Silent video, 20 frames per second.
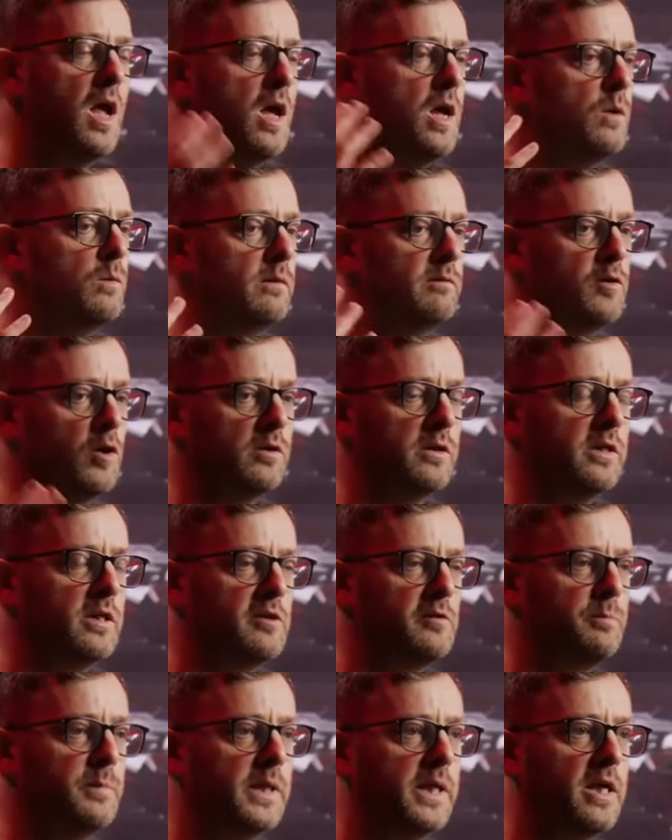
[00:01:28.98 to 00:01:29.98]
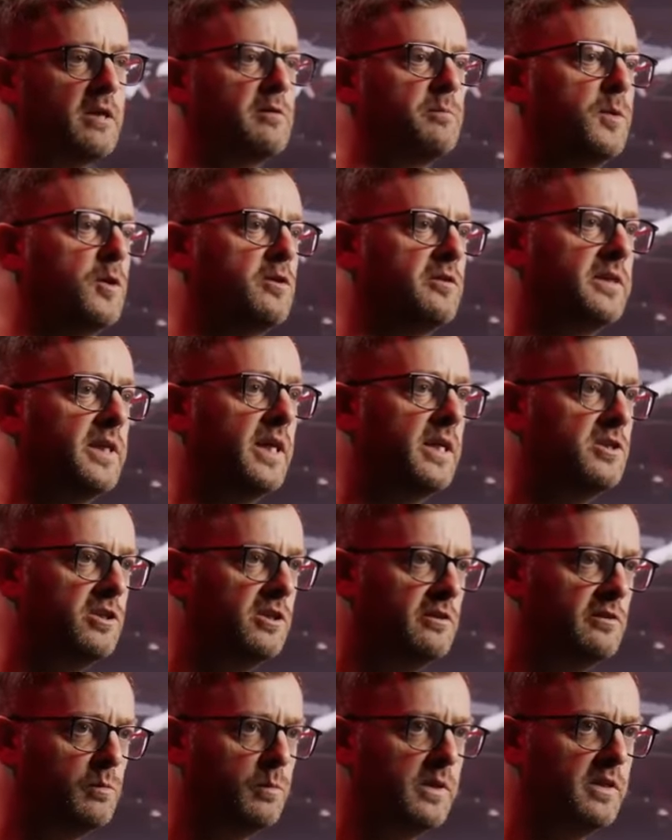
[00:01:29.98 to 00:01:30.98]
QT sensitivity crates
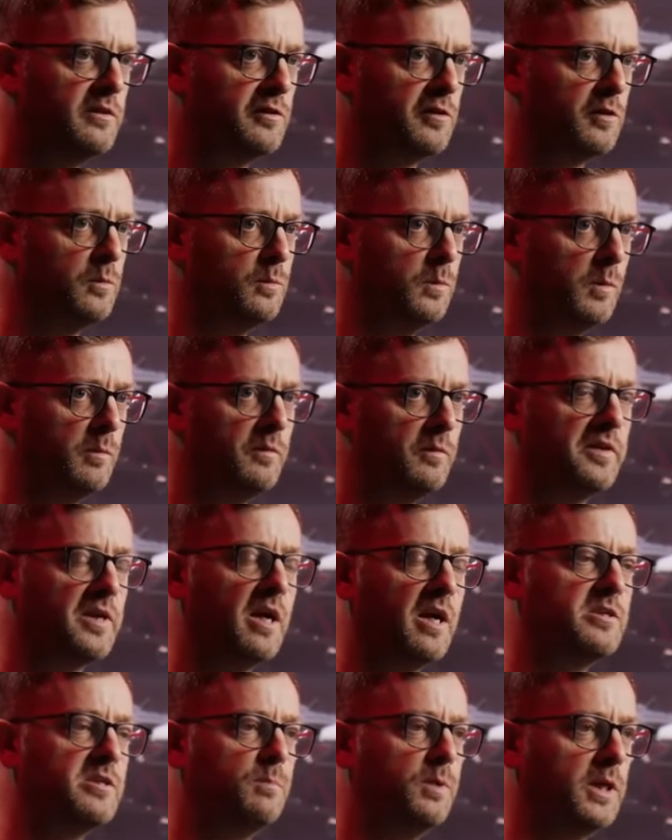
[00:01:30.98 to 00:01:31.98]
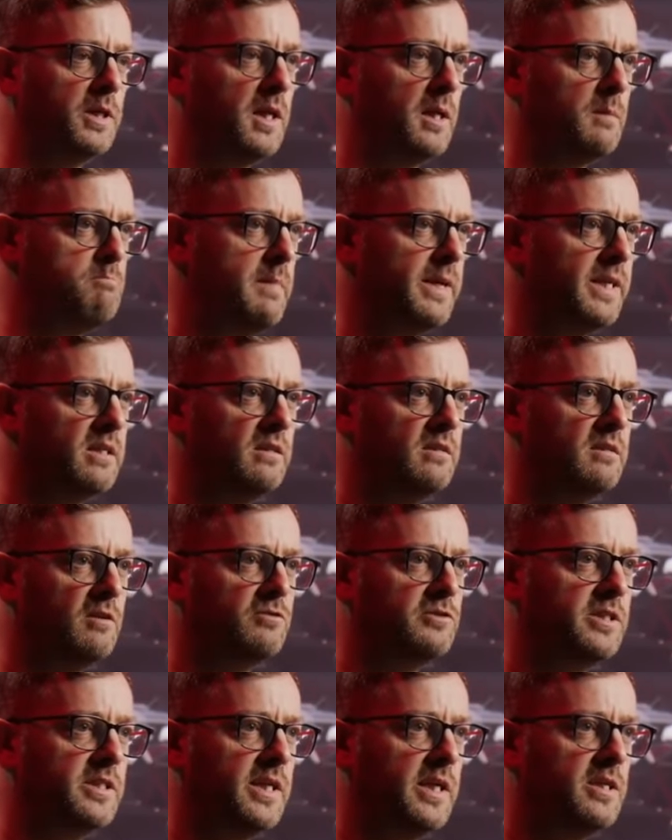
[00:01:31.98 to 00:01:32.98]
do not explode when placed
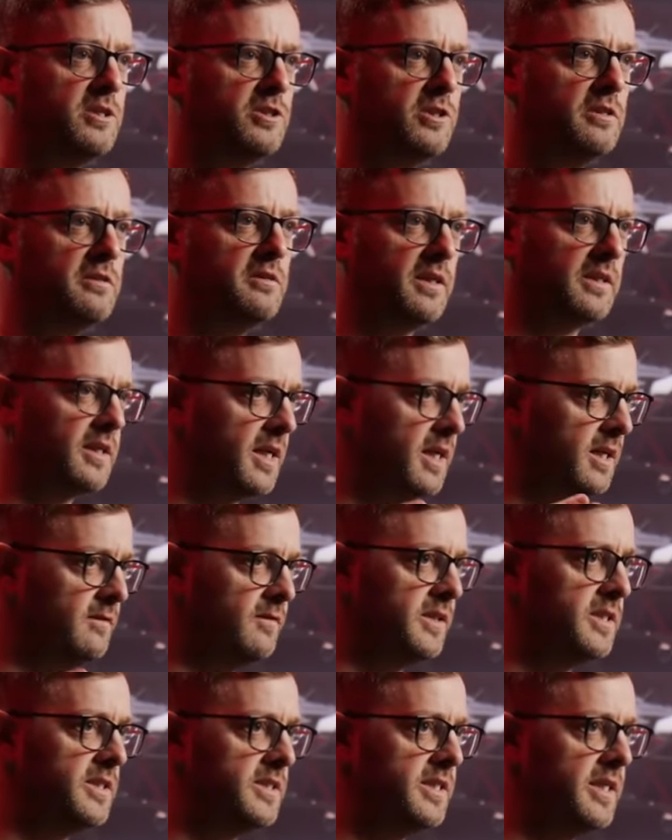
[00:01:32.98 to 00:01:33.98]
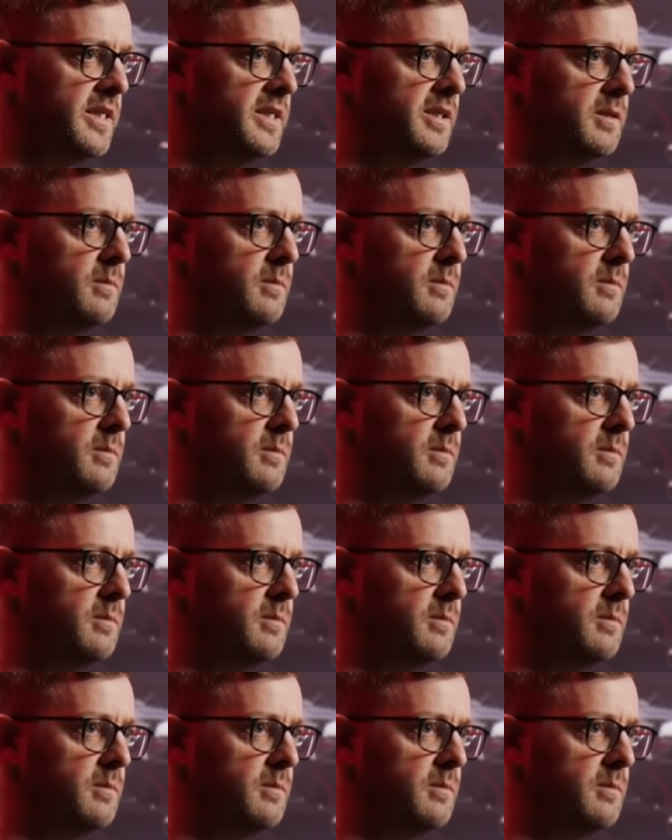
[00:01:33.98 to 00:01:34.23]
inside a nested